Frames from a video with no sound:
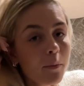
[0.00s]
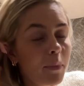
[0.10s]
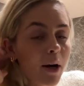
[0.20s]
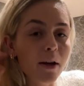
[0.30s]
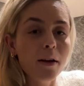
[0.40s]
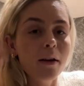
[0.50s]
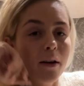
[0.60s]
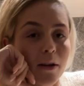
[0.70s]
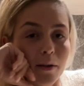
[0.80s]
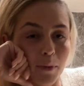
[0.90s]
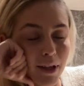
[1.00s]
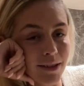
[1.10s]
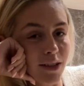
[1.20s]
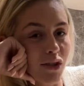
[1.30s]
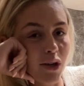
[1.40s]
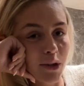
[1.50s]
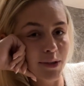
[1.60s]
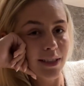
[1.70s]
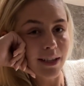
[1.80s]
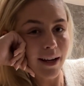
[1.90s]
But we had such a
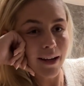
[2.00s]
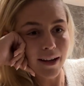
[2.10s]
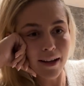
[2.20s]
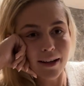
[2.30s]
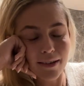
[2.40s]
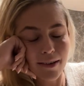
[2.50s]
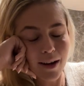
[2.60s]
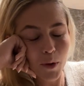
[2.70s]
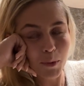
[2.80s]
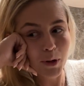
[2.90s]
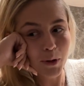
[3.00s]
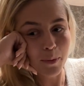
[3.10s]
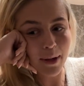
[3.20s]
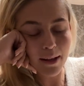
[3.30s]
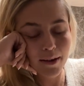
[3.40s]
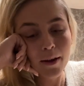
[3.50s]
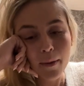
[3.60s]
cozy day, and now I'm gonna go to bed.